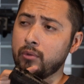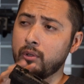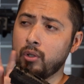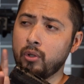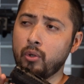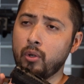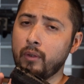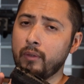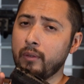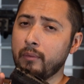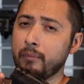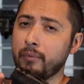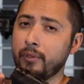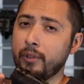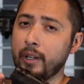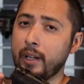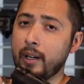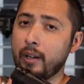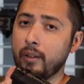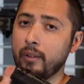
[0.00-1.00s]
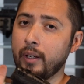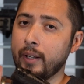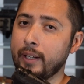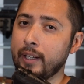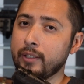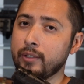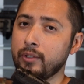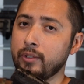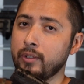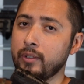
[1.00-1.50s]
2 of them for now. I
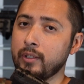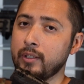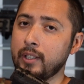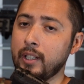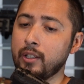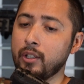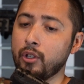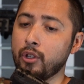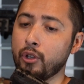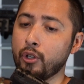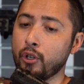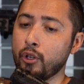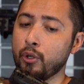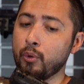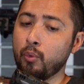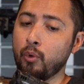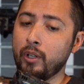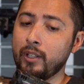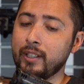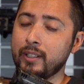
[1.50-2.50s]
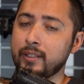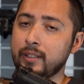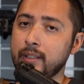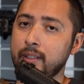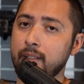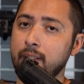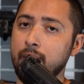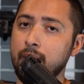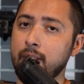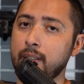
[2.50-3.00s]
guess you could say the third one is
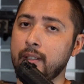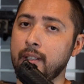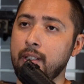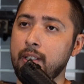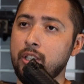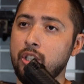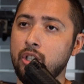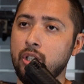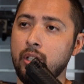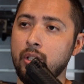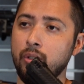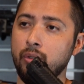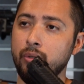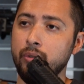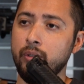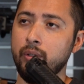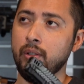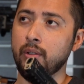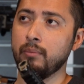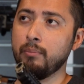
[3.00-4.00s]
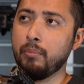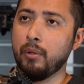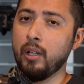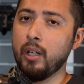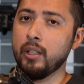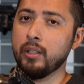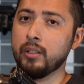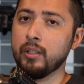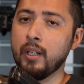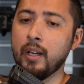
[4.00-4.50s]
the Shield
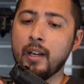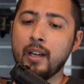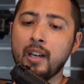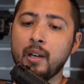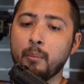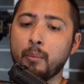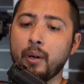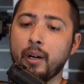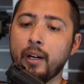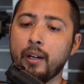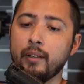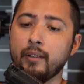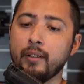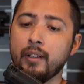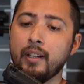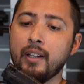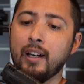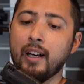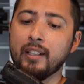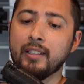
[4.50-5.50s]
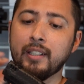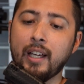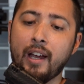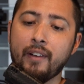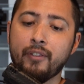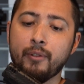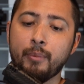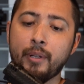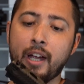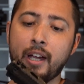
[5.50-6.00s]
Plus, but
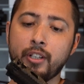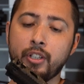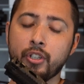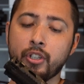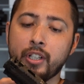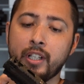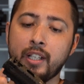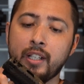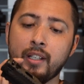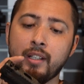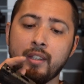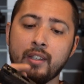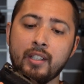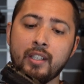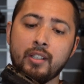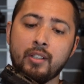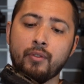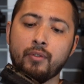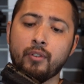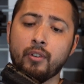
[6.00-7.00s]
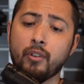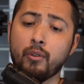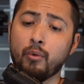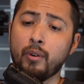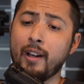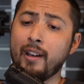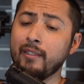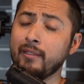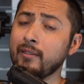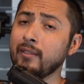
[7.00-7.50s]
aside from that, you're getting this for
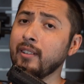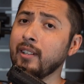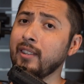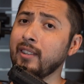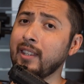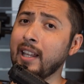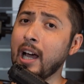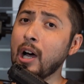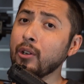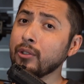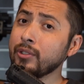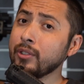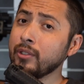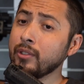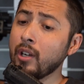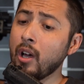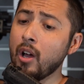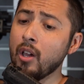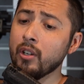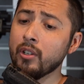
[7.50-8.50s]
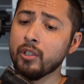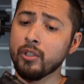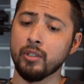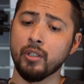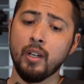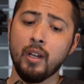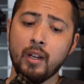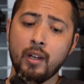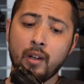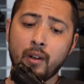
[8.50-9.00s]
around $1,000
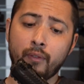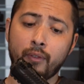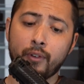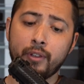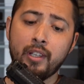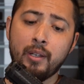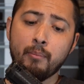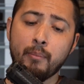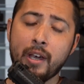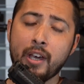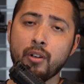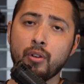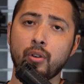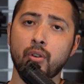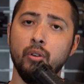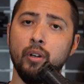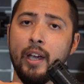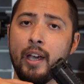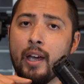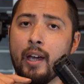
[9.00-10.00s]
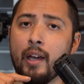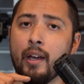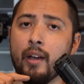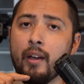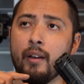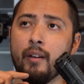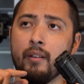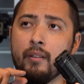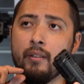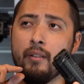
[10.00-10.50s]
for the metal
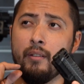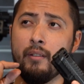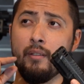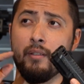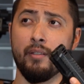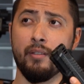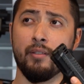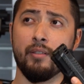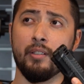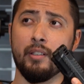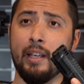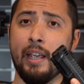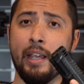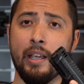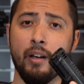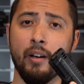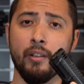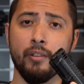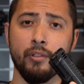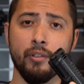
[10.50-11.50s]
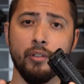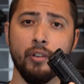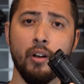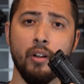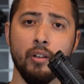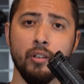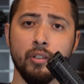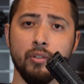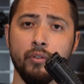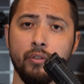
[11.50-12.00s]
and
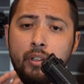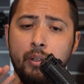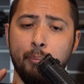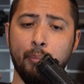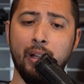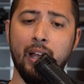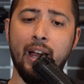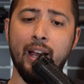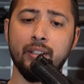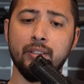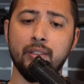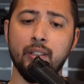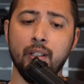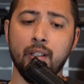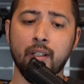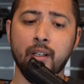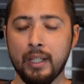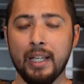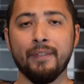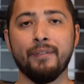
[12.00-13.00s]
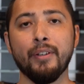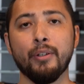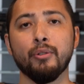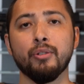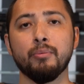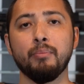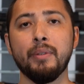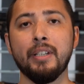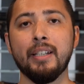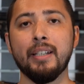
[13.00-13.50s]
$800 for the plastic. If it
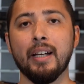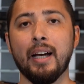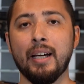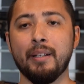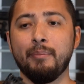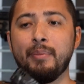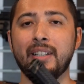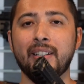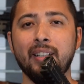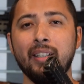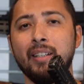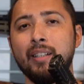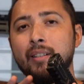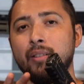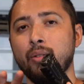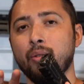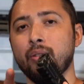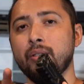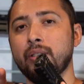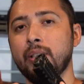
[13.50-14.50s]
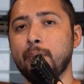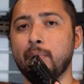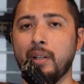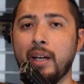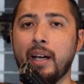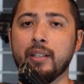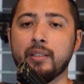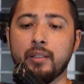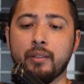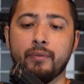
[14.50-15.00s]
was me, I'd be leaning towards the
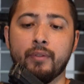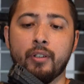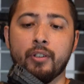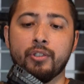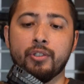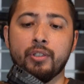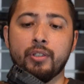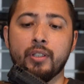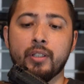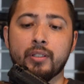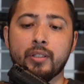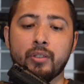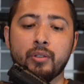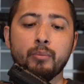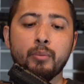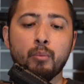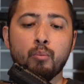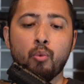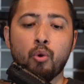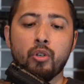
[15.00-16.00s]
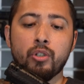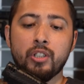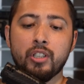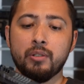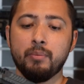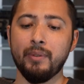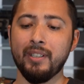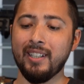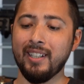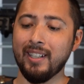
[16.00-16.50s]
plastic version just a little bit more,
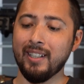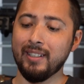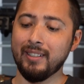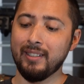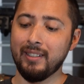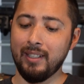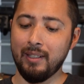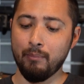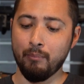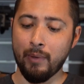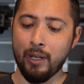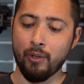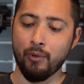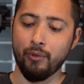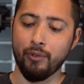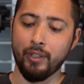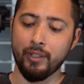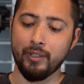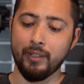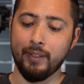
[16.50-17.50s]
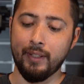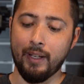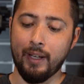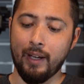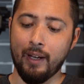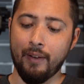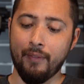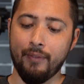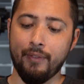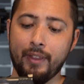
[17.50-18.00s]
just because the metal doesn't
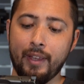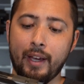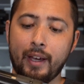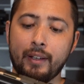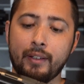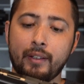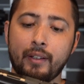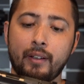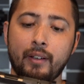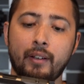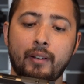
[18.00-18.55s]
have that